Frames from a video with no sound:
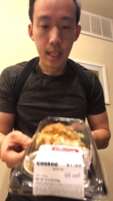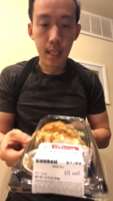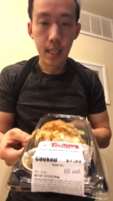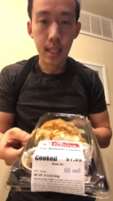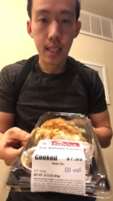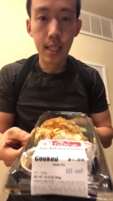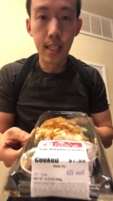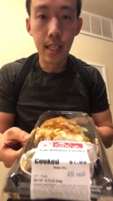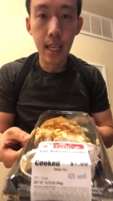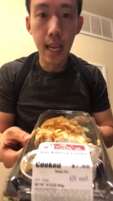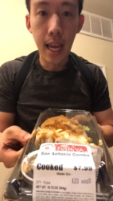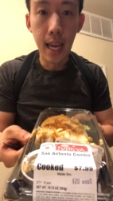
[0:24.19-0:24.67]

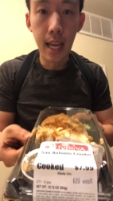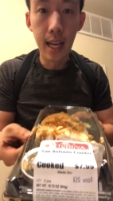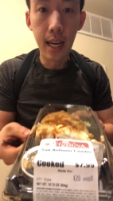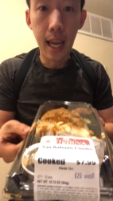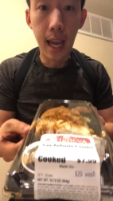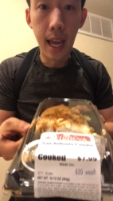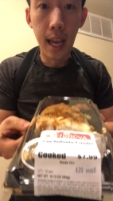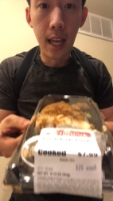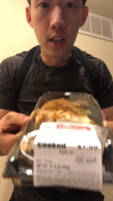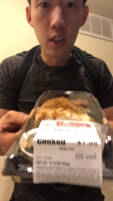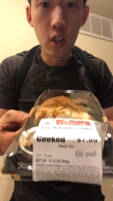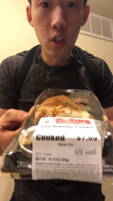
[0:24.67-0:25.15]
San
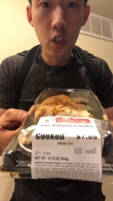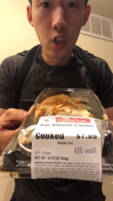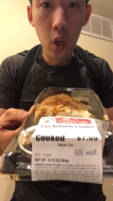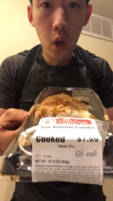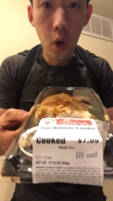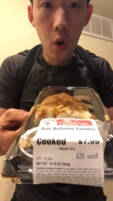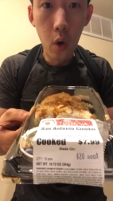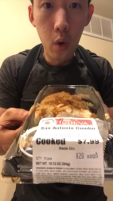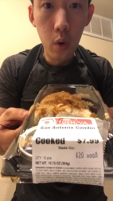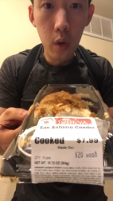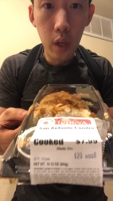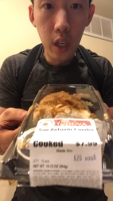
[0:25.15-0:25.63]

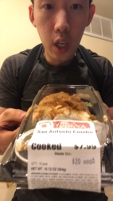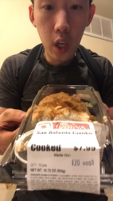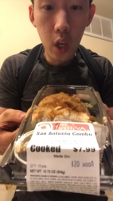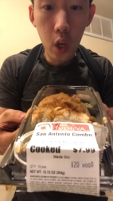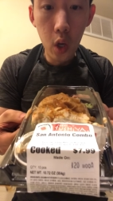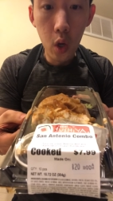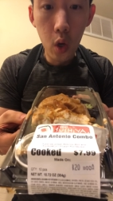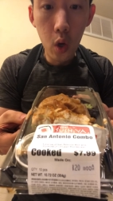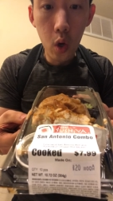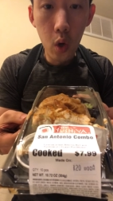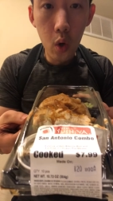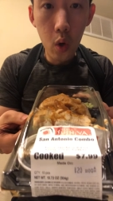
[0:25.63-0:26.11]

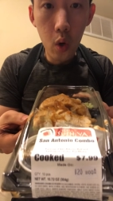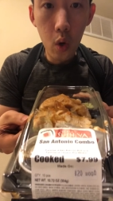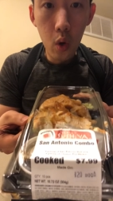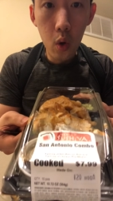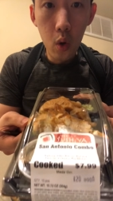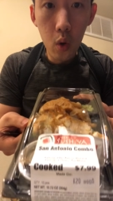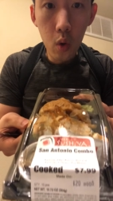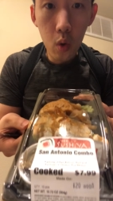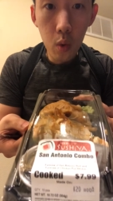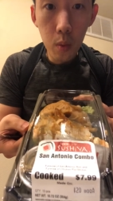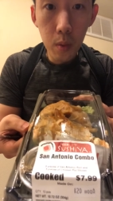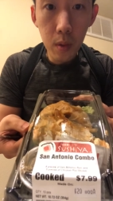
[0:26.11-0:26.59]

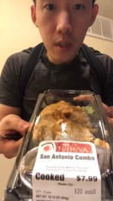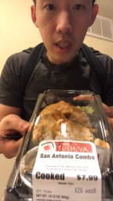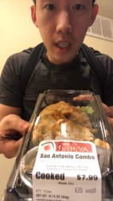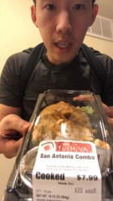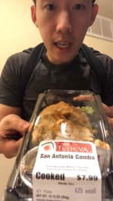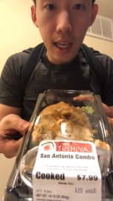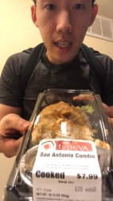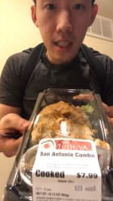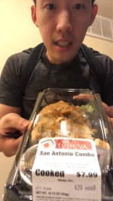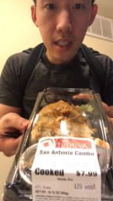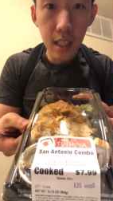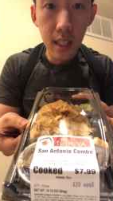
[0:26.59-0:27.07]
Antonio, oops, you
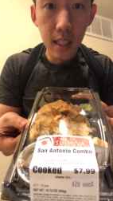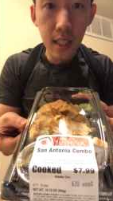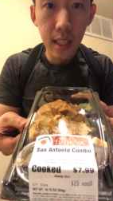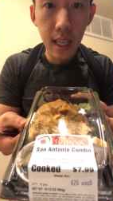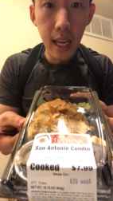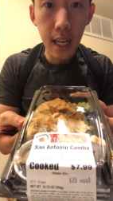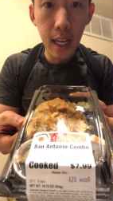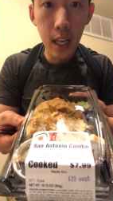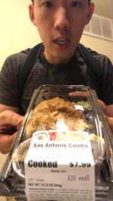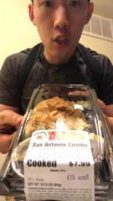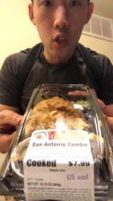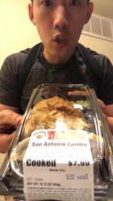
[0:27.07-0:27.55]
can not see
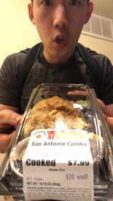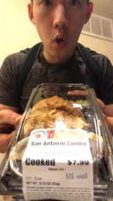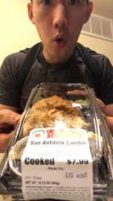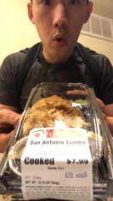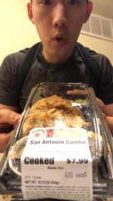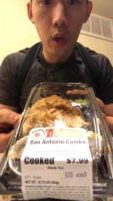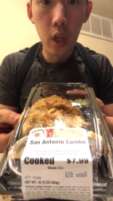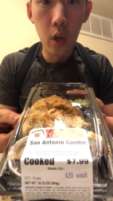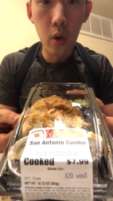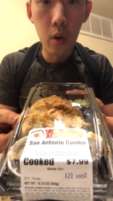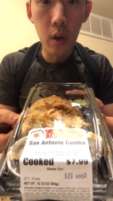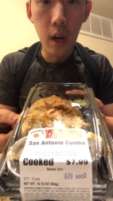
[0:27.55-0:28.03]
San
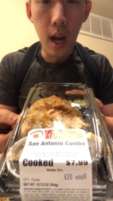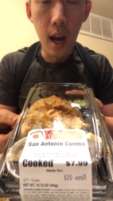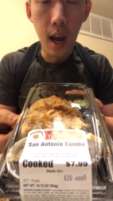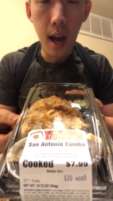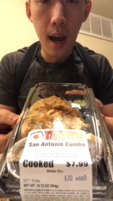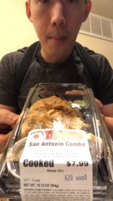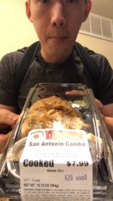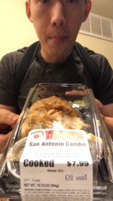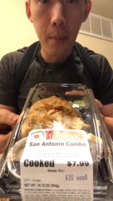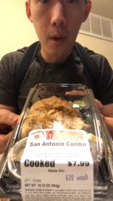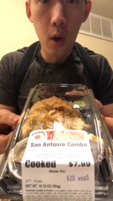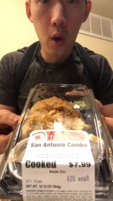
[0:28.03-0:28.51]
Antonio
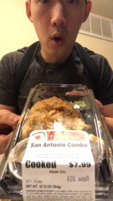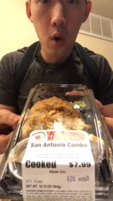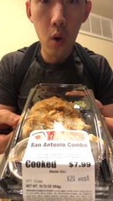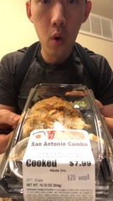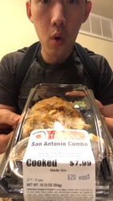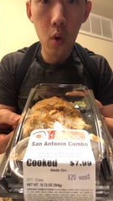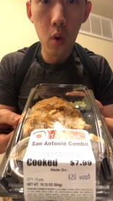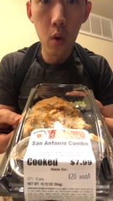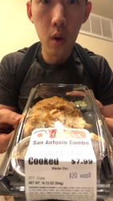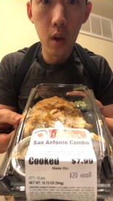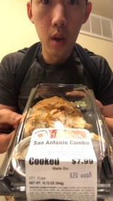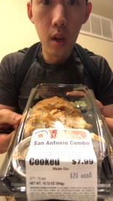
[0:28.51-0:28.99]

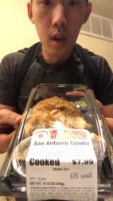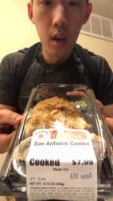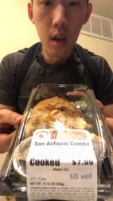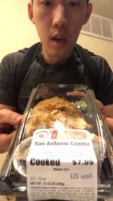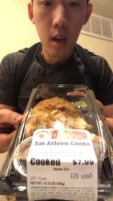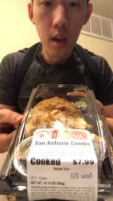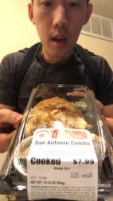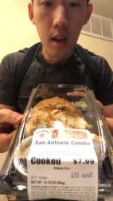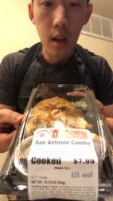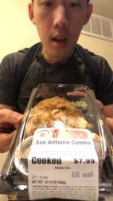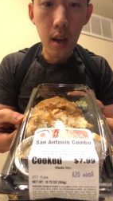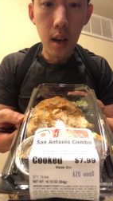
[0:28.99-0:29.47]
combo
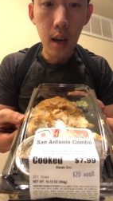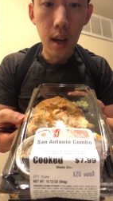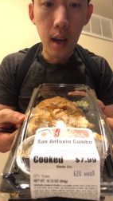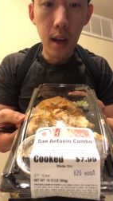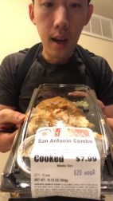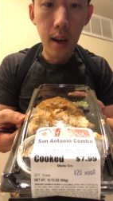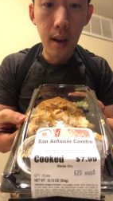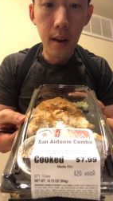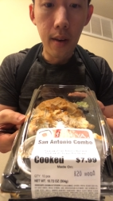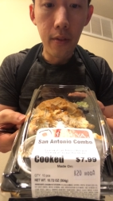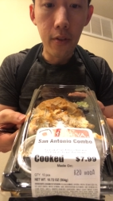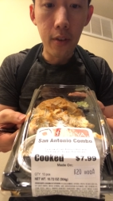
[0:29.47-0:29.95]

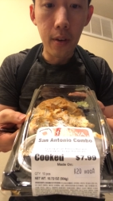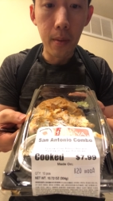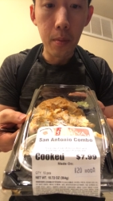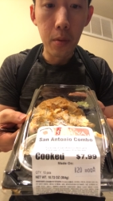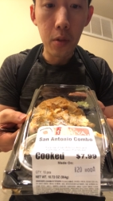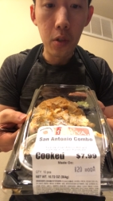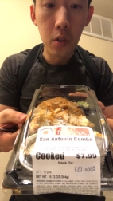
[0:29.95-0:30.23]
uh, from